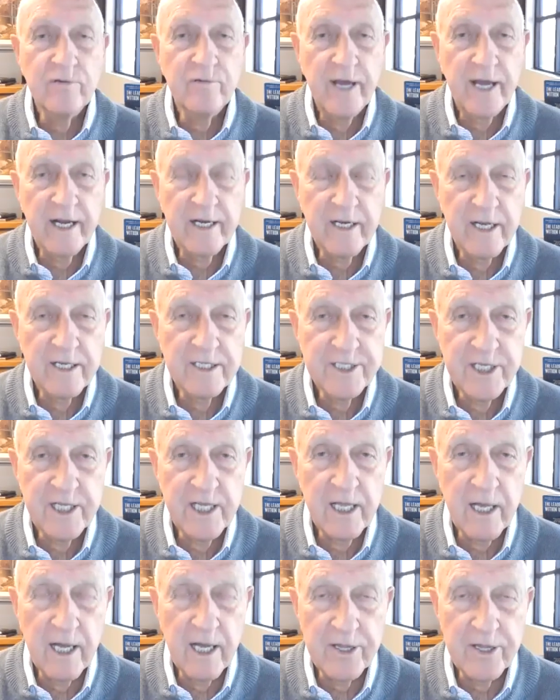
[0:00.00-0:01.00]
do. In fact, I
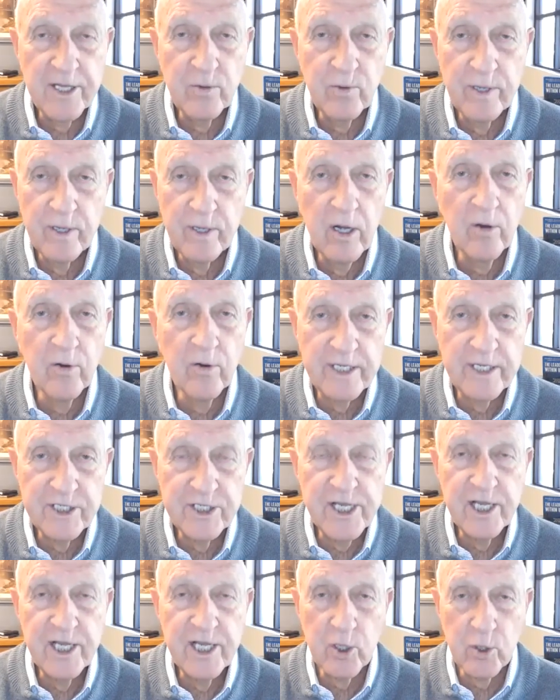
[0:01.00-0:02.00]
think we already
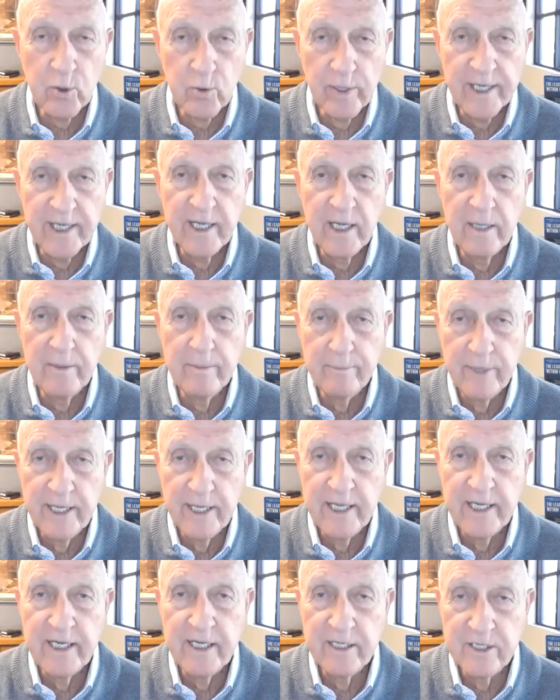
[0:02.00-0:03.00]
see curriculum
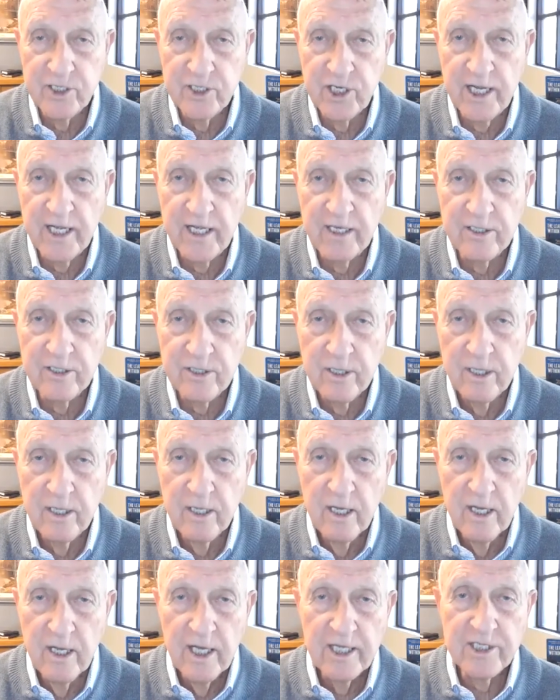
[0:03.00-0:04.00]
beginning to change.
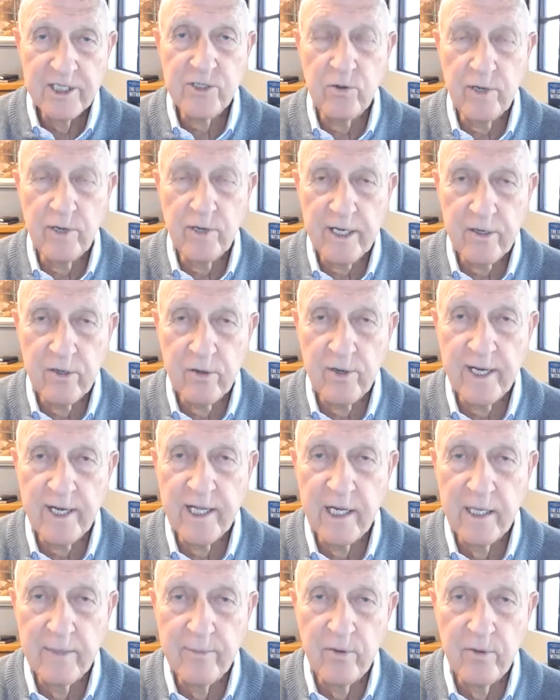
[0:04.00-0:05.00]
Historic
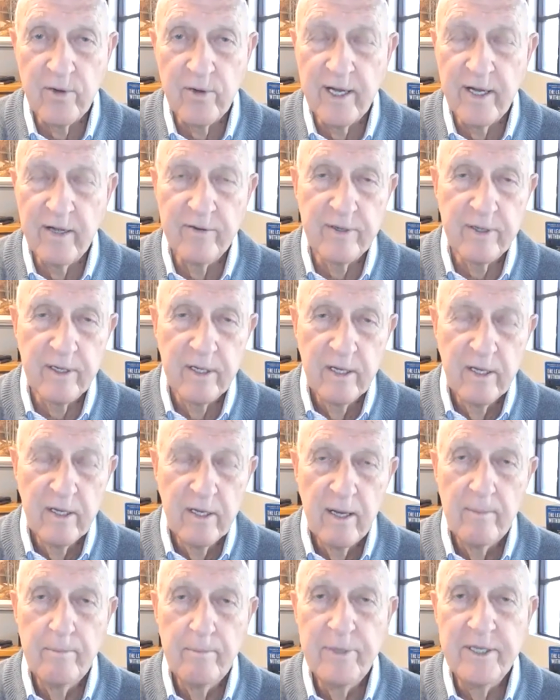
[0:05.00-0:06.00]
curriculum around
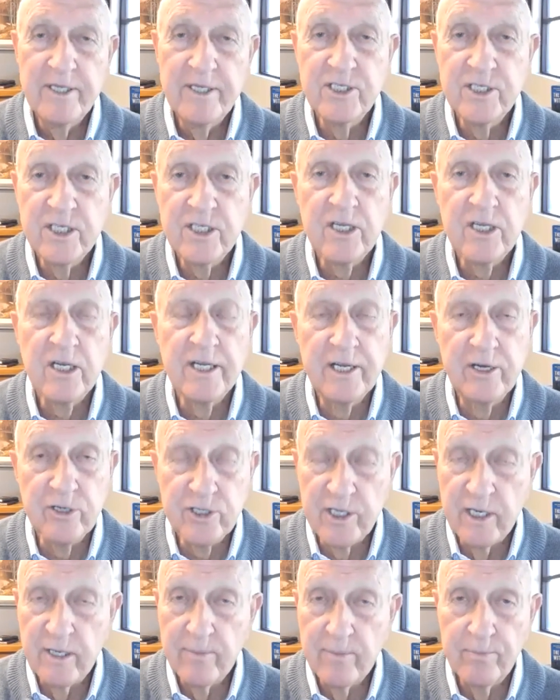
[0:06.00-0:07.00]
business
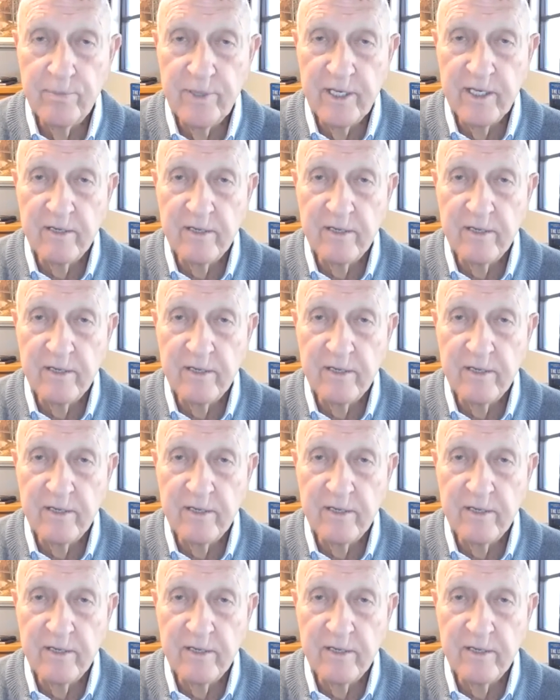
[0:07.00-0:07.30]
leadership,